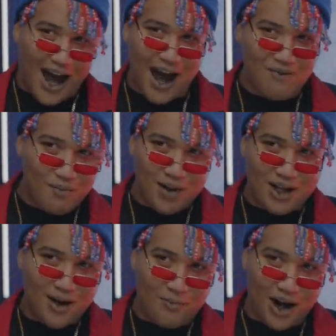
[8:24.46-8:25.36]
haven't
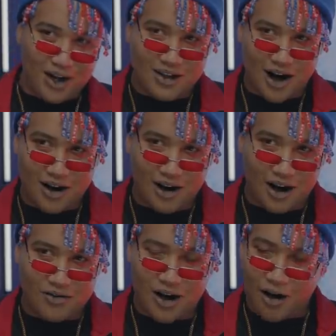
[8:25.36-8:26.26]
been there my entire
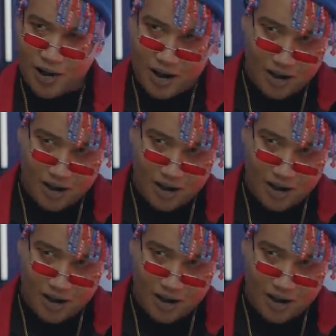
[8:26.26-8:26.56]
life. You know what I